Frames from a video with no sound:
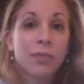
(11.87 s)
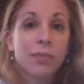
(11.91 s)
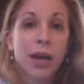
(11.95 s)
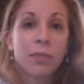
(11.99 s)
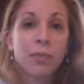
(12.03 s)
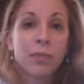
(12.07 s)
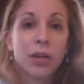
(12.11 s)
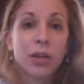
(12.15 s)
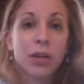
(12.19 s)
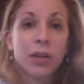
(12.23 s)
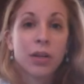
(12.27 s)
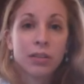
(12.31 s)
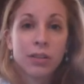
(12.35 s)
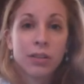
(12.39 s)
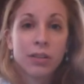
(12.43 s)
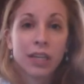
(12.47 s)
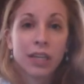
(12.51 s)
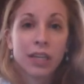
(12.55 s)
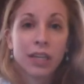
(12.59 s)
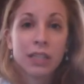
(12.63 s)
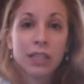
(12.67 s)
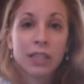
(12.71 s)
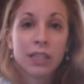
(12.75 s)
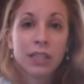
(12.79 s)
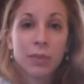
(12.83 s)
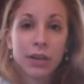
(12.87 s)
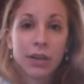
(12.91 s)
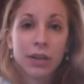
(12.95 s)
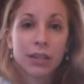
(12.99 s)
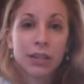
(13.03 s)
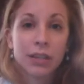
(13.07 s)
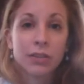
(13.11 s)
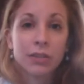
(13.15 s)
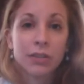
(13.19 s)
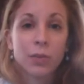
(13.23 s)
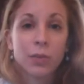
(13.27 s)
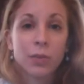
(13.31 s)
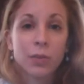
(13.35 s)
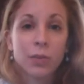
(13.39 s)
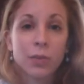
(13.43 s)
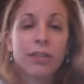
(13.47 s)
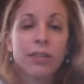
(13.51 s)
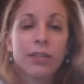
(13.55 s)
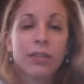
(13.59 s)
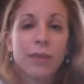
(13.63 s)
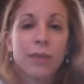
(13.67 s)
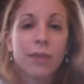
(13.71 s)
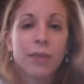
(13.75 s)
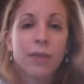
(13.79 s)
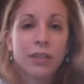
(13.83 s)
personal experience with
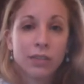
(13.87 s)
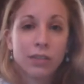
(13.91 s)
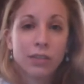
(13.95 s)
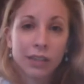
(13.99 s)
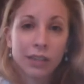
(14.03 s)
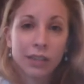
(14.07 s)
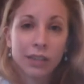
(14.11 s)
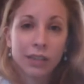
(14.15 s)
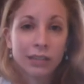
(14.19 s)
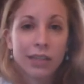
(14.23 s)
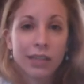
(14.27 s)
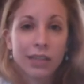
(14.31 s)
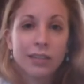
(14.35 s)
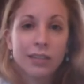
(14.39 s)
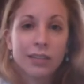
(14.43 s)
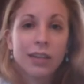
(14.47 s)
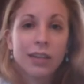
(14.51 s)
mental illness.